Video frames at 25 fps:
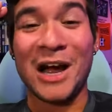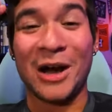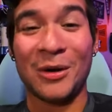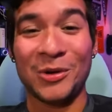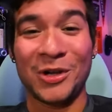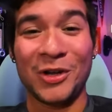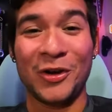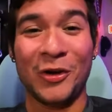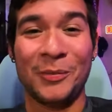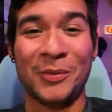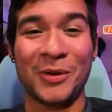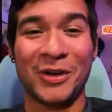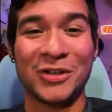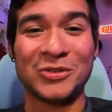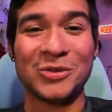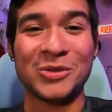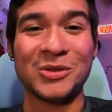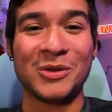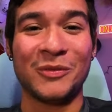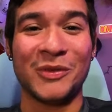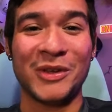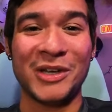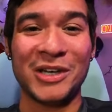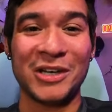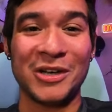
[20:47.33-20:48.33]
I really hope y'all
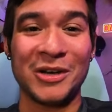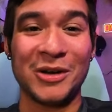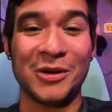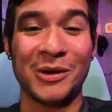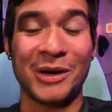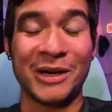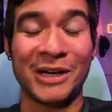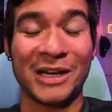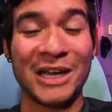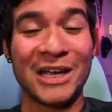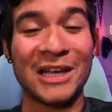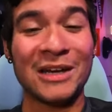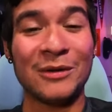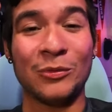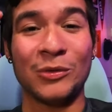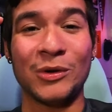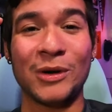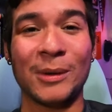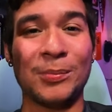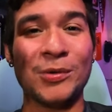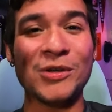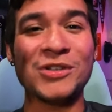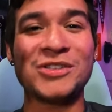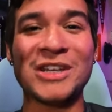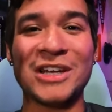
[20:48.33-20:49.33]
enjoyed the video.
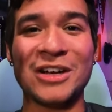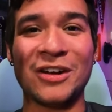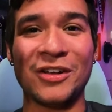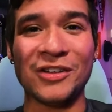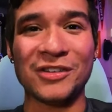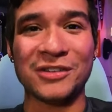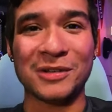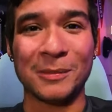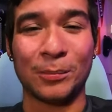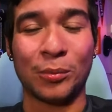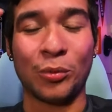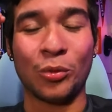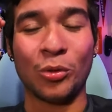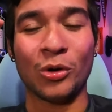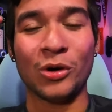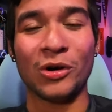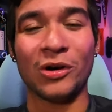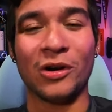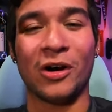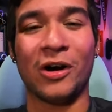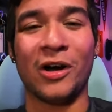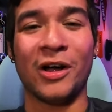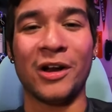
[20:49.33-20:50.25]
Again, appreciate all the support